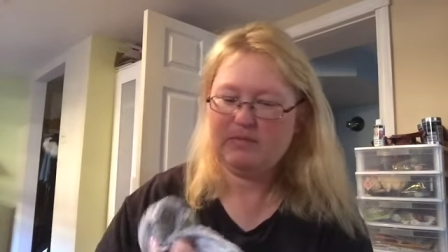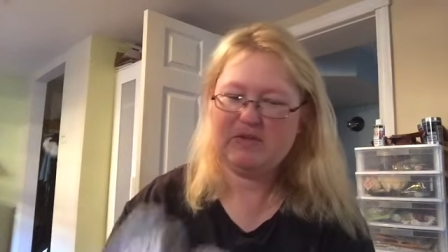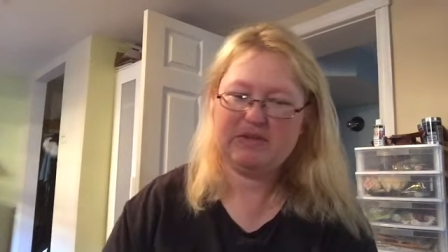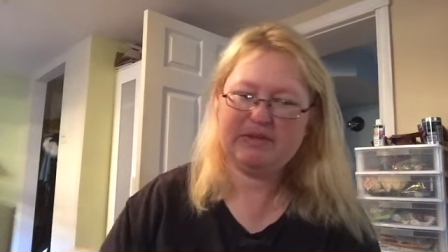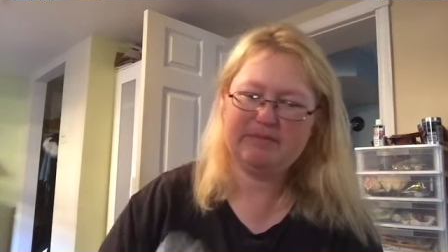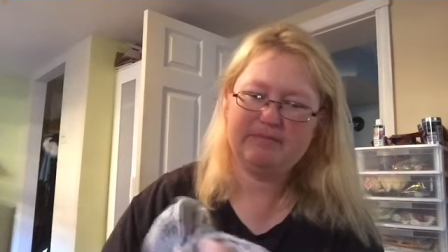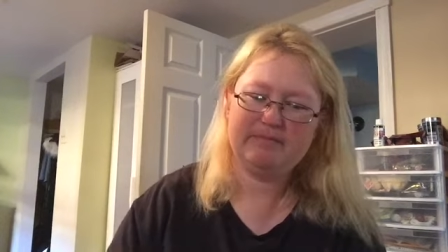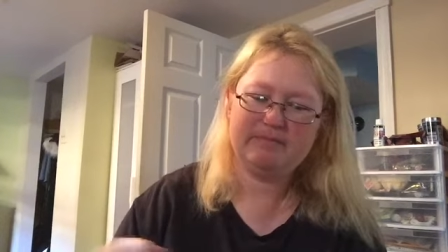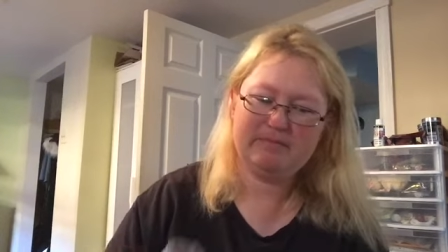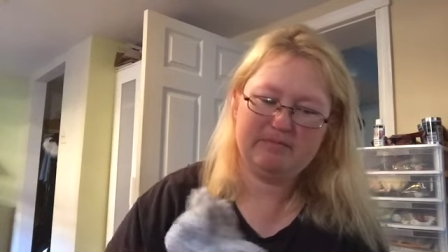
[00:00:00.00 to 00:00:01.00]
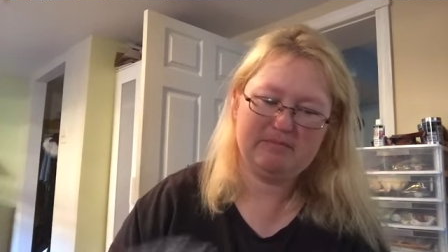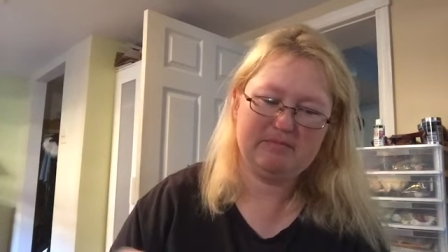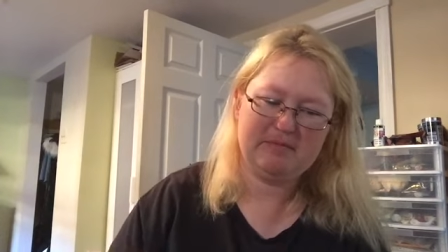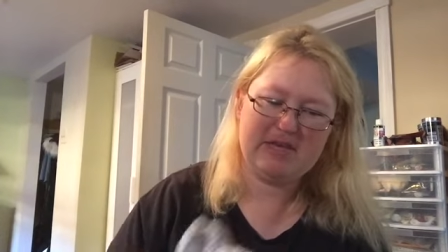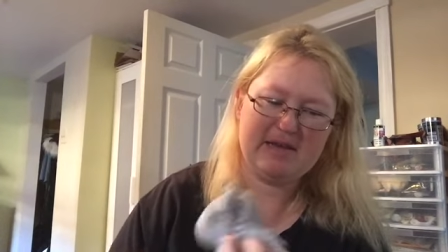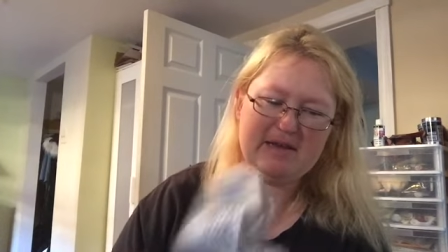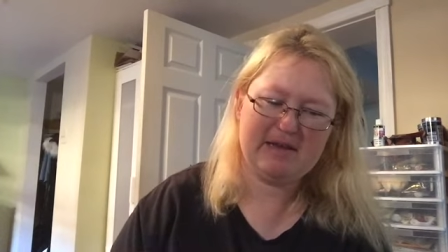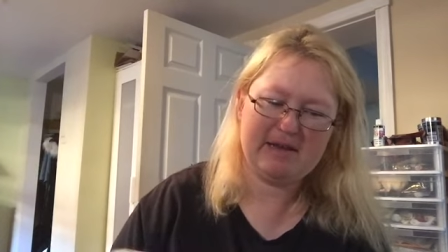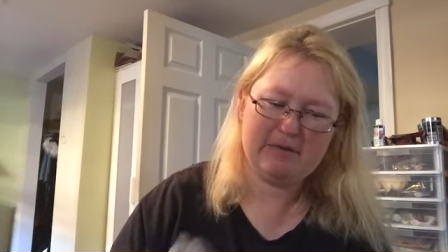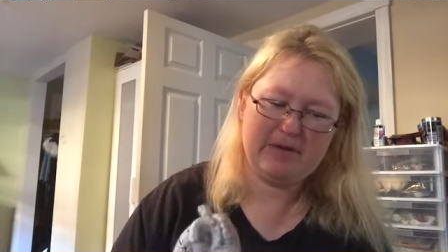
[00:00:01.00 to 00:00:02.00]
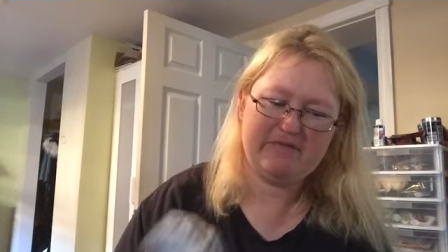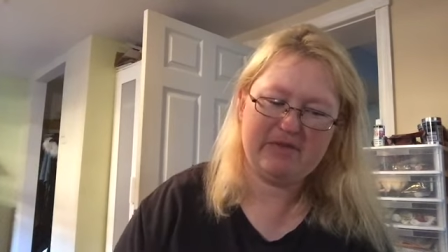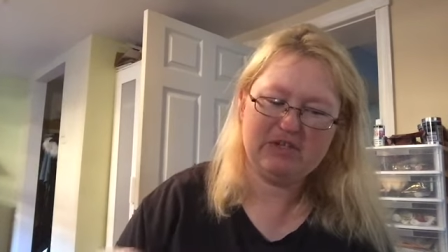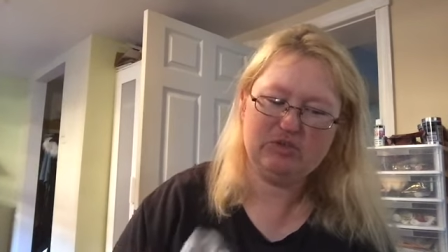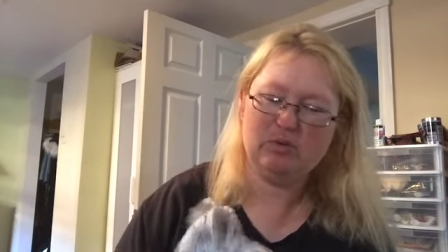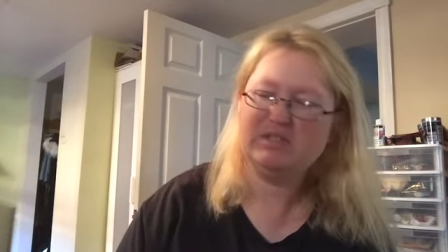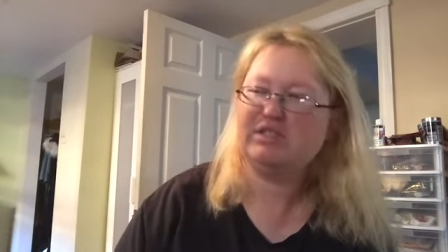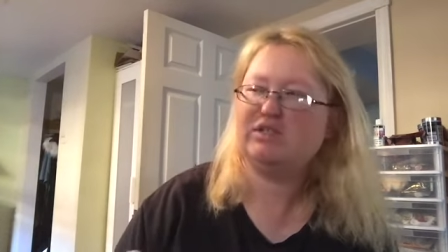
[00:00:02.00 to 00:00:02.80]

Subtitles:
So, yeah, I only finished 1